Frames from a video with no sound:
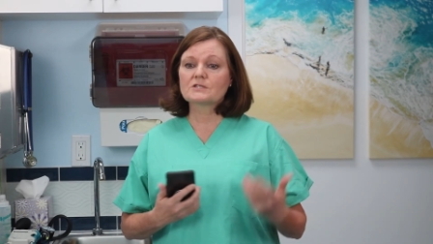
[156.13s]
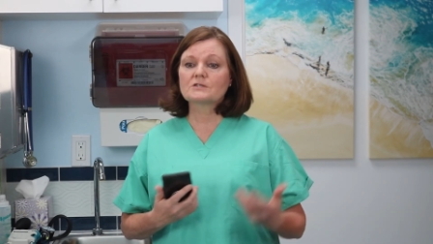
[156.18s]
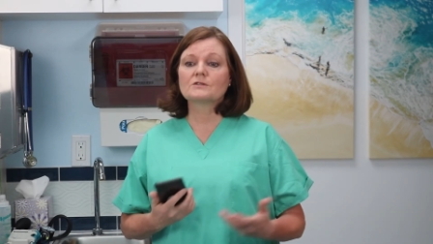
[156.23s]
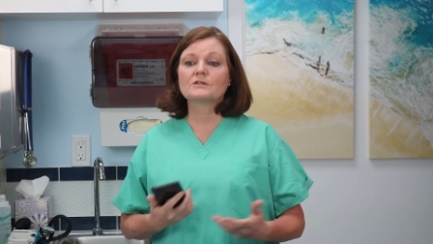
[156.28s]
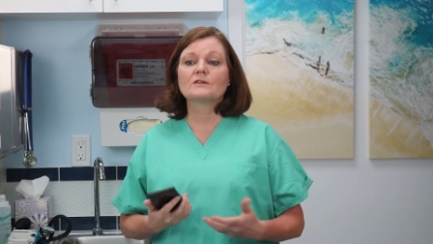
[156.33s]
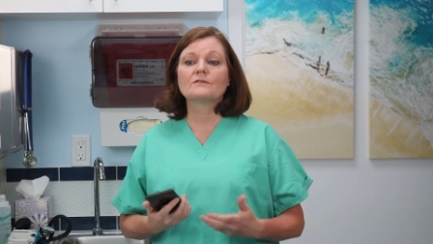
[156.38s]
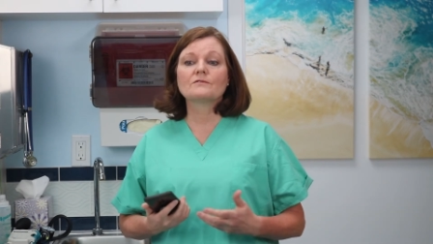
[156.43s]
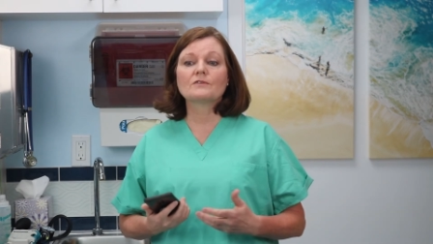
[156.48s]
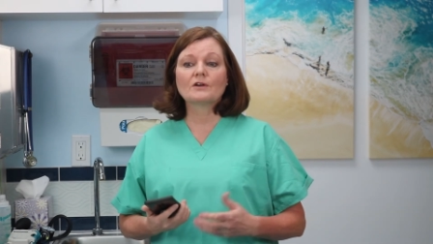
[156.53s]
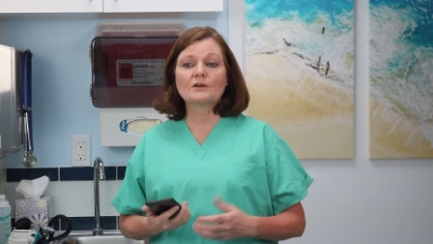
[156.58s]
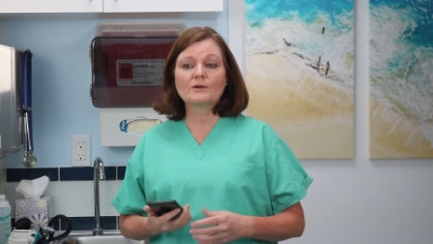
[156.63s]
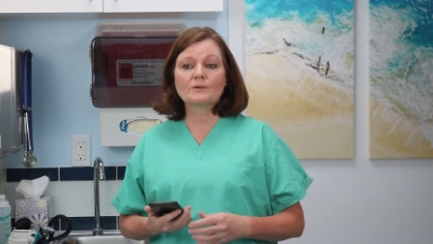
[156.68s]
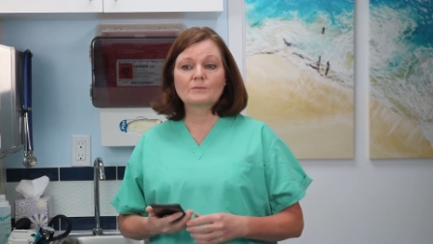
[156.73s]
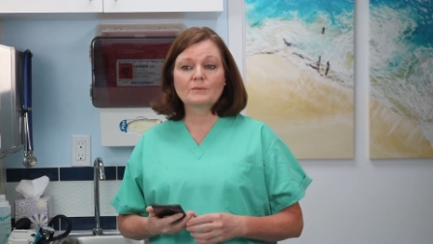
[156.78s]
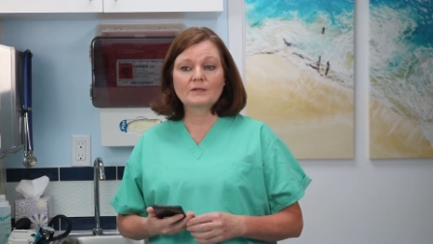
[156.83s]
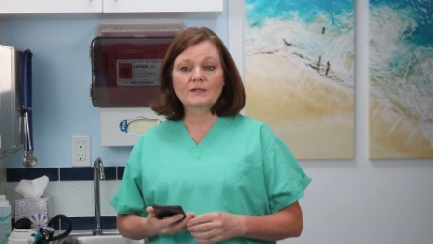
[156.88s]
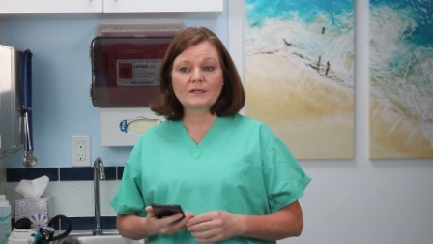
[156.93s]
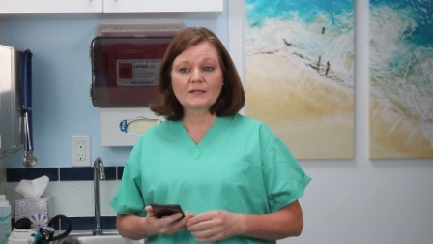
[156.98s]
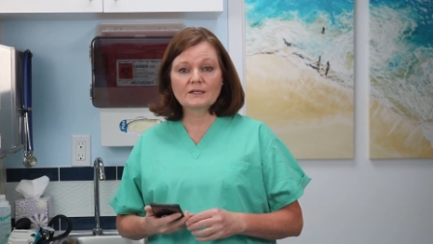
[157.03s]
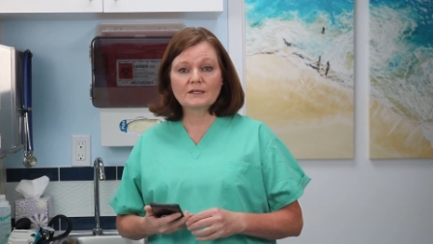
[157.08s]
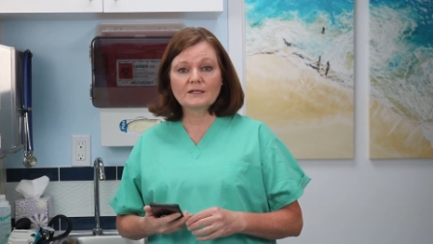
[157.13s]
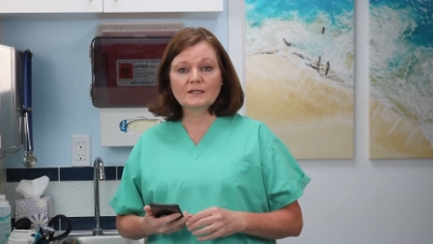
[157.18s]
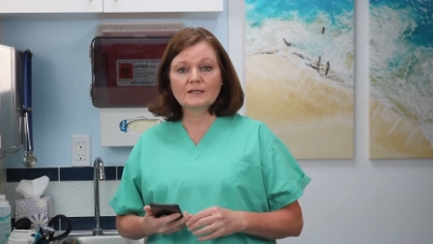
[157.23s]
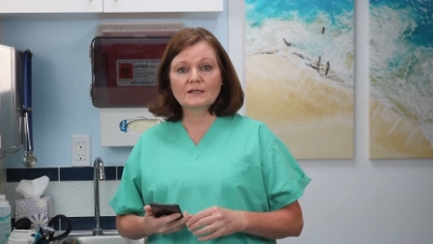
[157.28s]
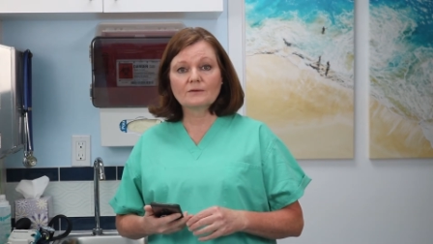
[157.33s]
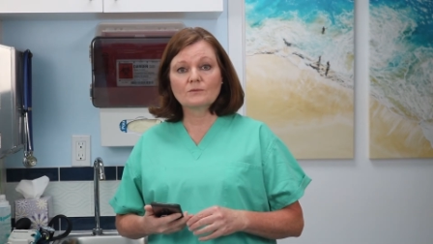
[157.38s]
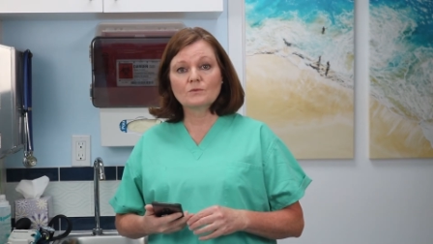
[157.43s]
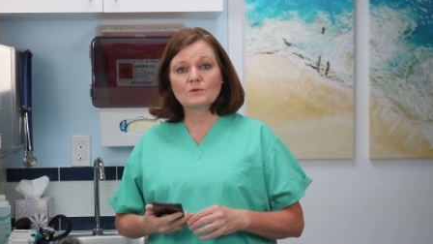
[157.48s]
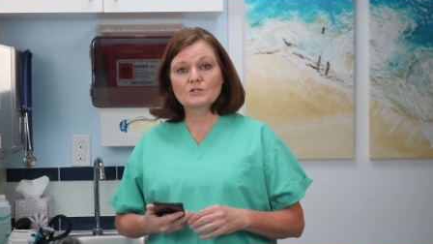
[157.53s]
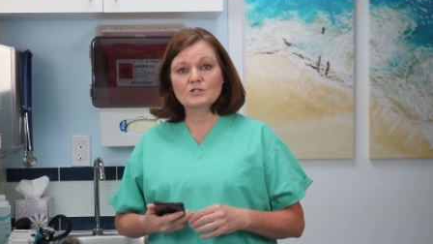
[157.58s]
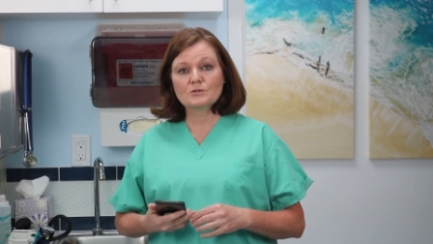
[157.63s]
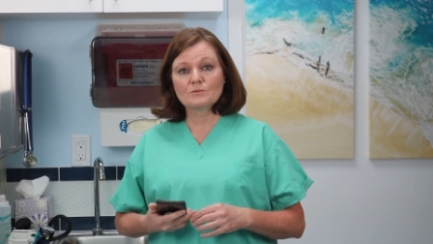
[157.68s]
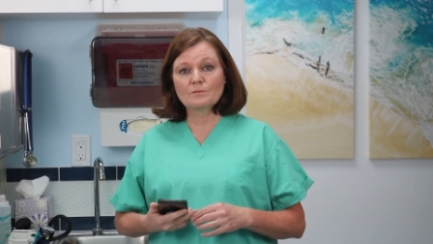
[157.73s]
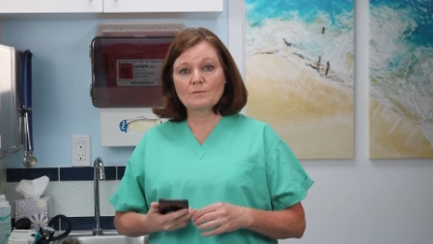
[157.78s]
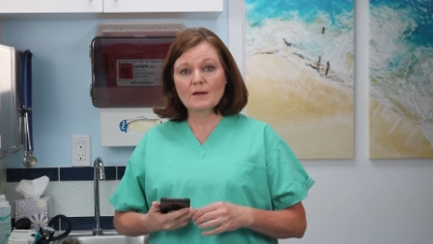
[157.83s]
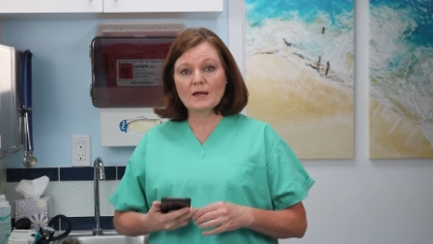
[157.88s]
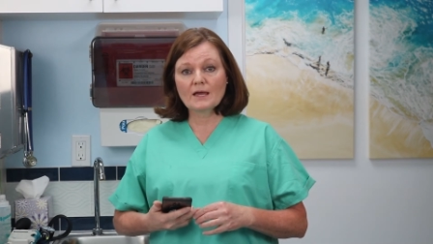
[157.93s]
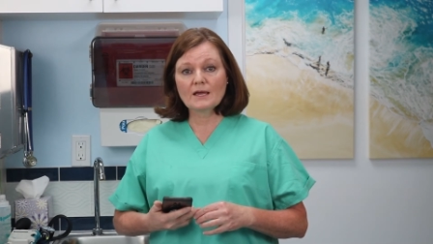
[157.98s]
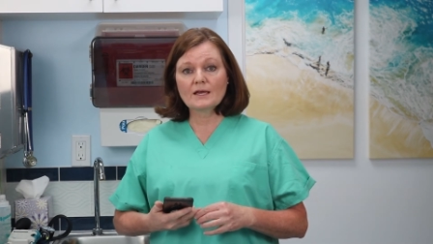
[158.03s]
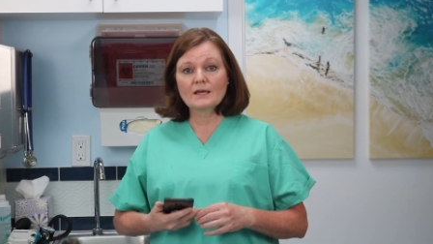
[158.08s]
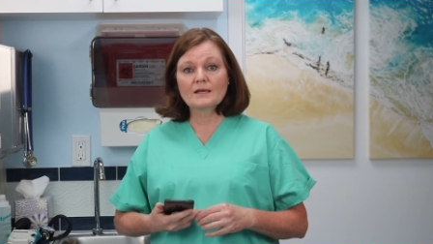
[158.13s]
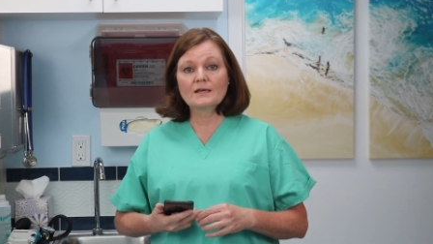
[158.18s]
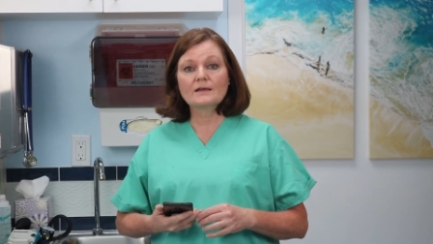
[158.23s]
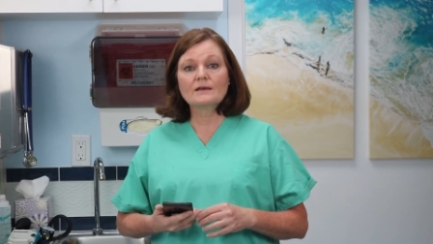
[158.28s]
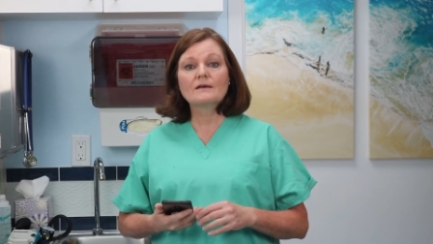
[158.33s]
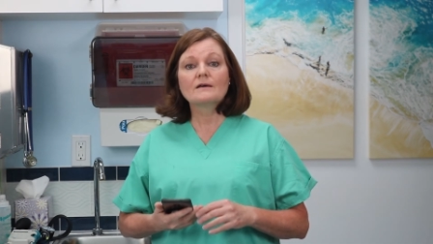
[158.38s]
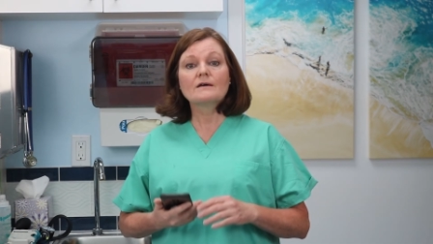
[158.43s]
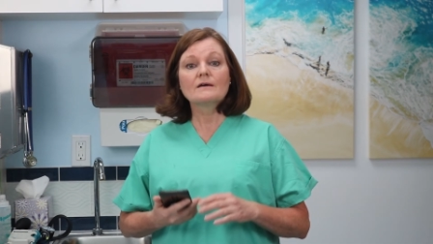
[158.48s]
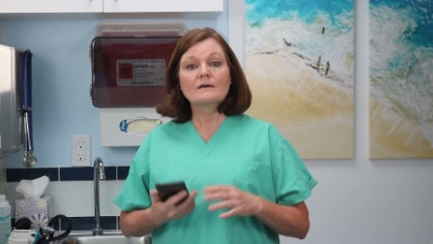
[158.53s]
in the very beginning, which may